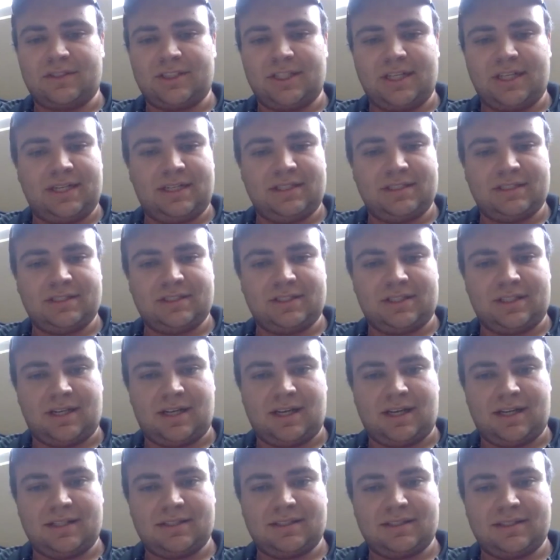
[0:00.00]
changed a
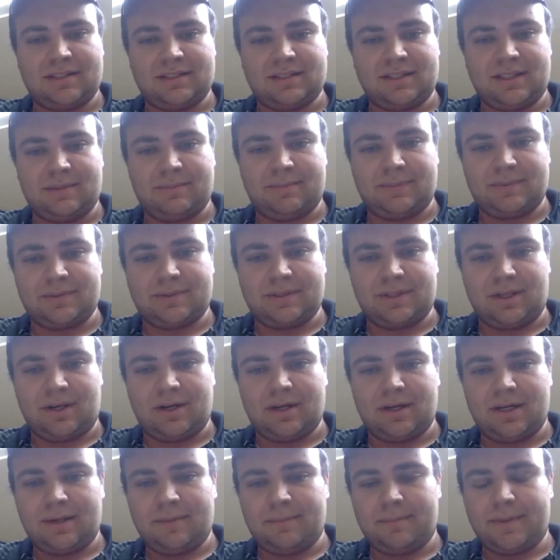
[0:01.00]
lot since I
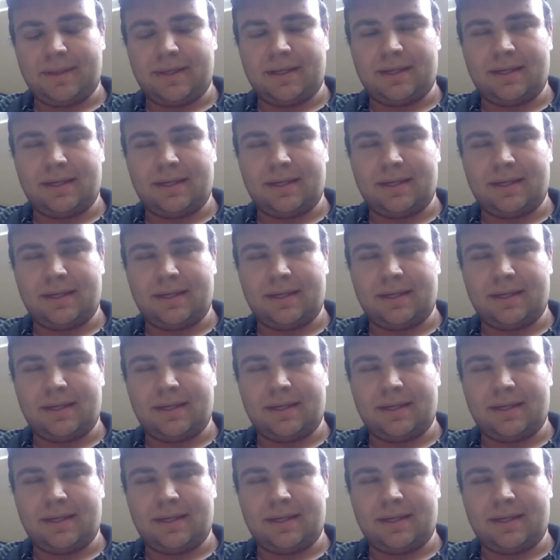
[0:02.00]
started, but